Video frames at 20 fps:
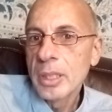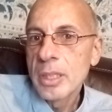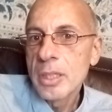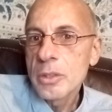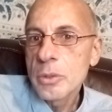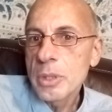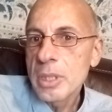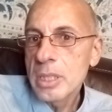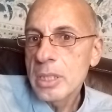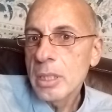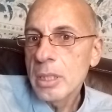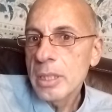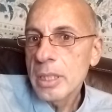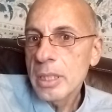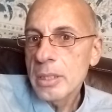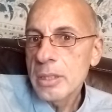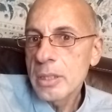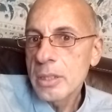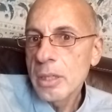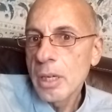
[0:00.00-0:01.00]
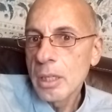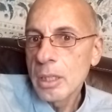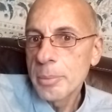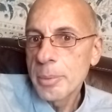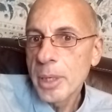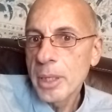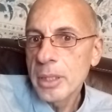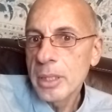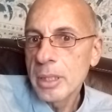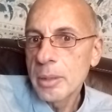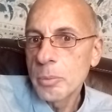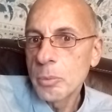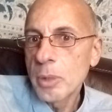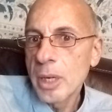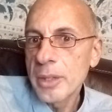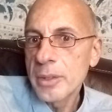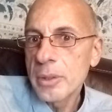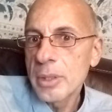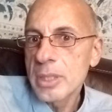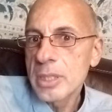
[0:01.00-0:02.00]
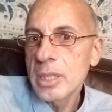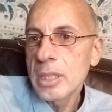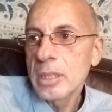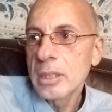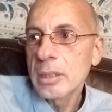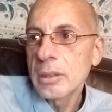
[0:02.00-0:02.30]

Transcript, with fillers: So he still thinks it's all about him, whether it's